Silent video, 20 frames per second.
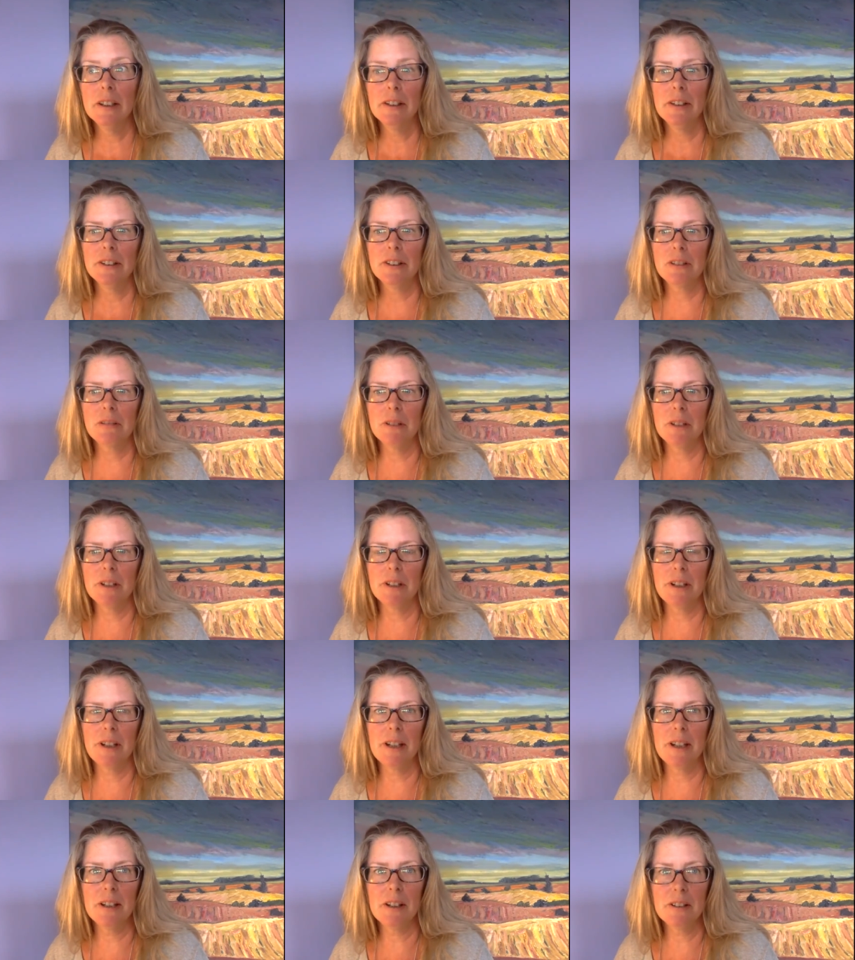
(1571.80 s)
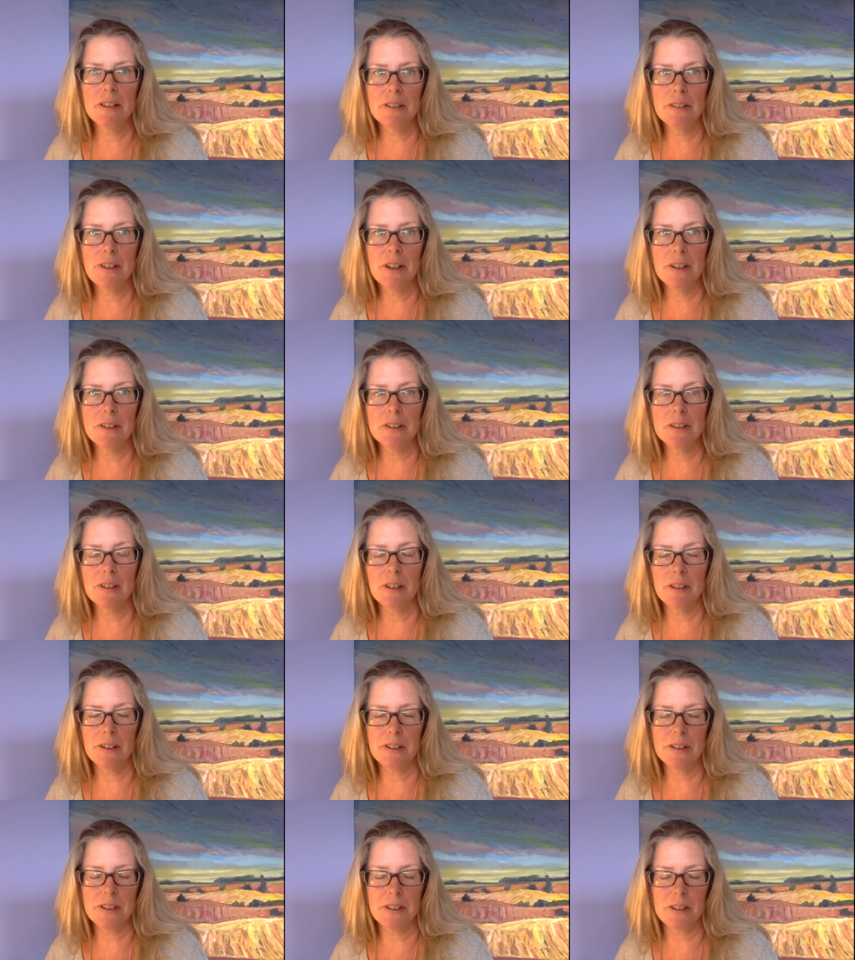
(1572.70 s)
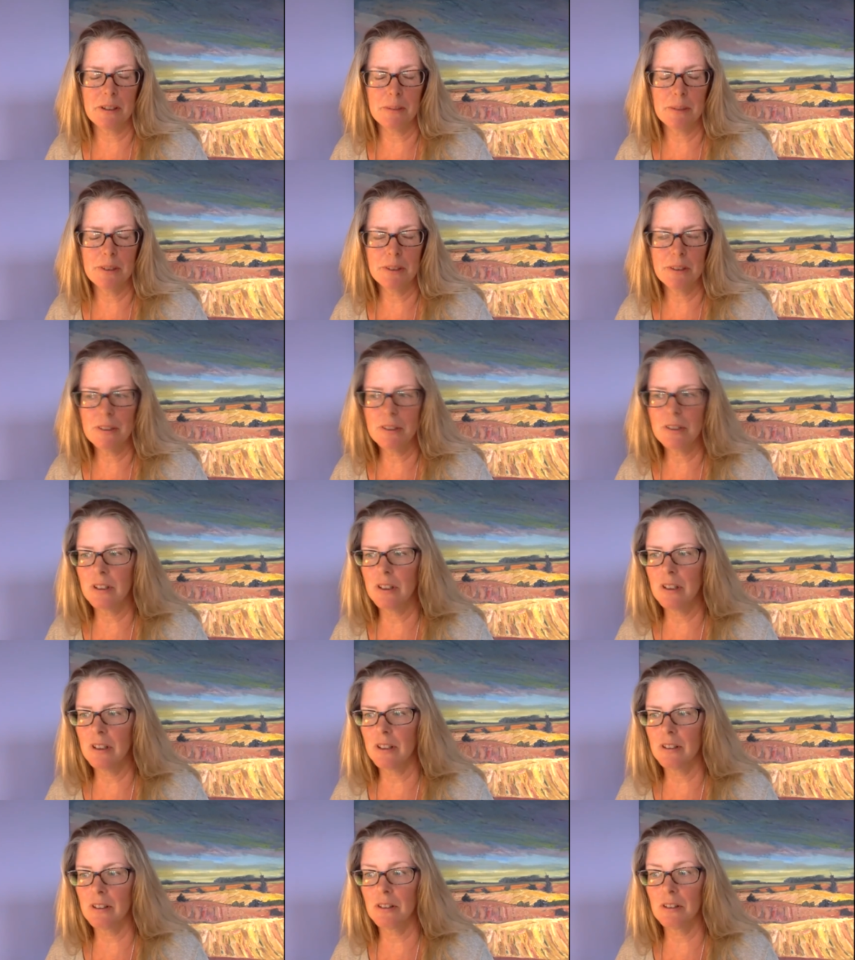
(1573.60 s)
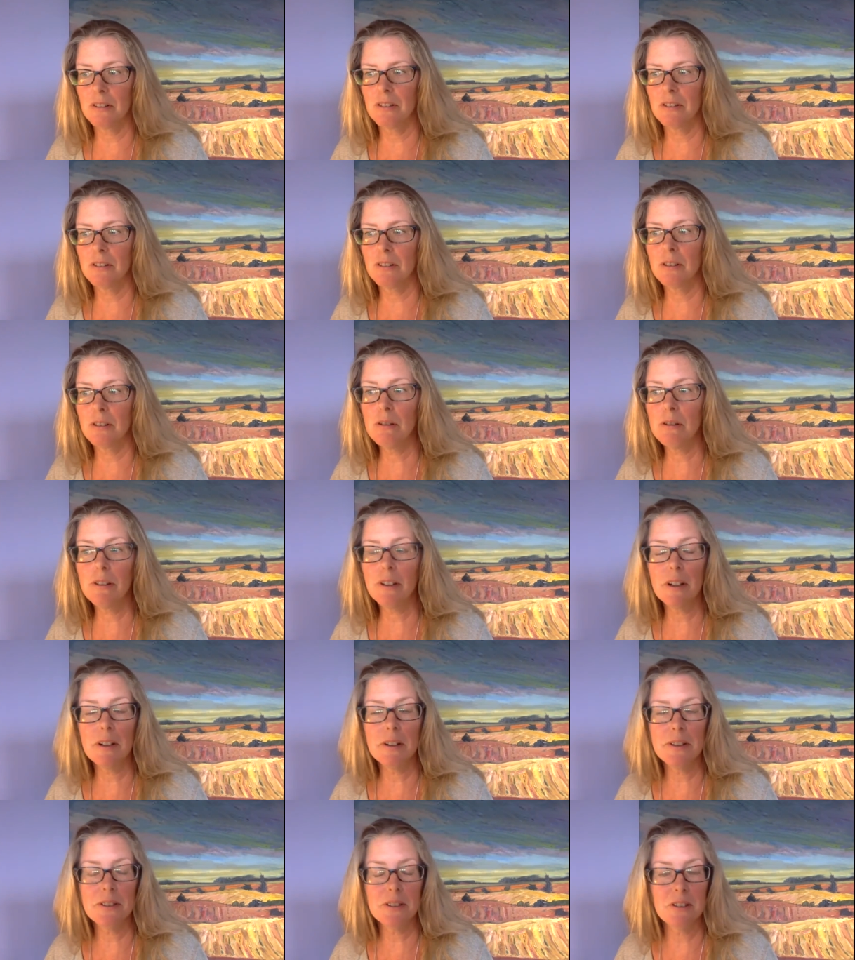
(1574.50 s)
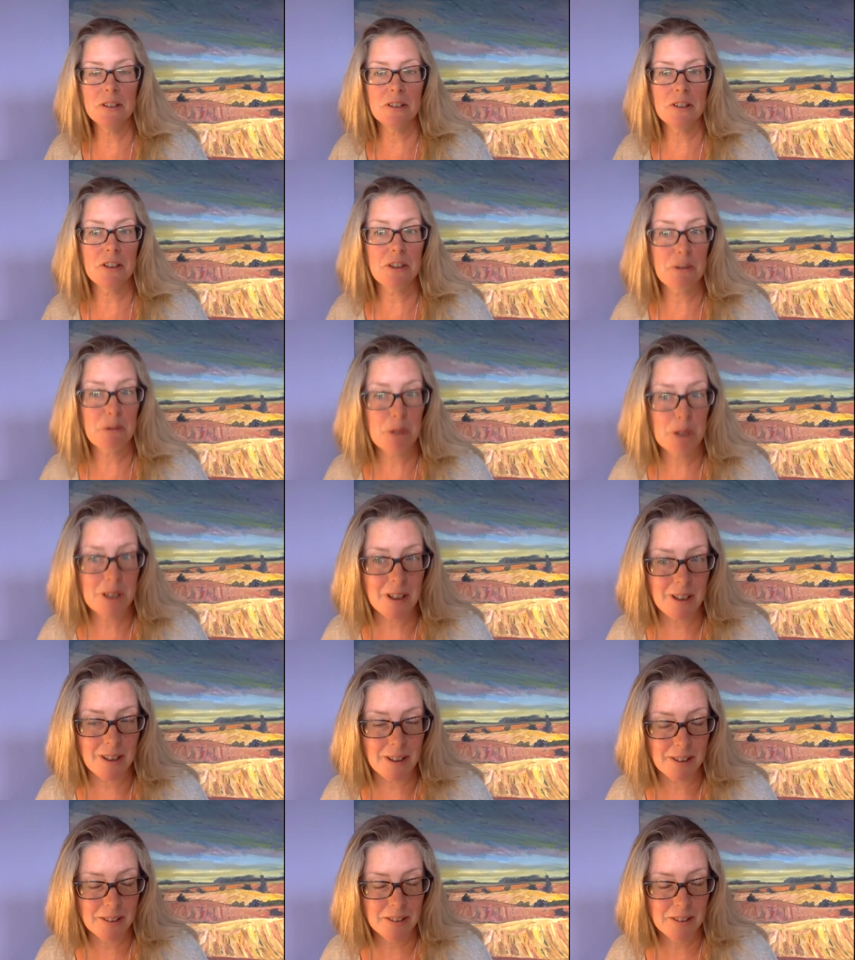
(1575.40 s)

She won an $800,000 settlement in 2003.